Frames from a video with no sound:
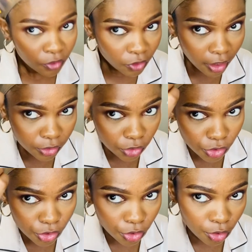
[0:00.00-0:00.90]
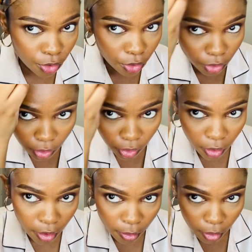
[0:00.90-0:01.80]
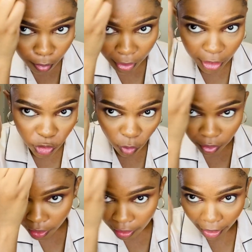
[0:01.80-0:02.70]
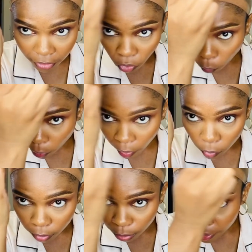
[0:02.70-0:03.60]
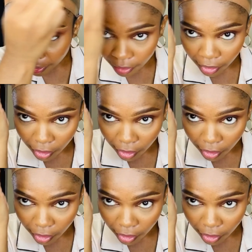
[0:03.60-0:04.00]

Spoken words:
just to make sure that like the wig will blend in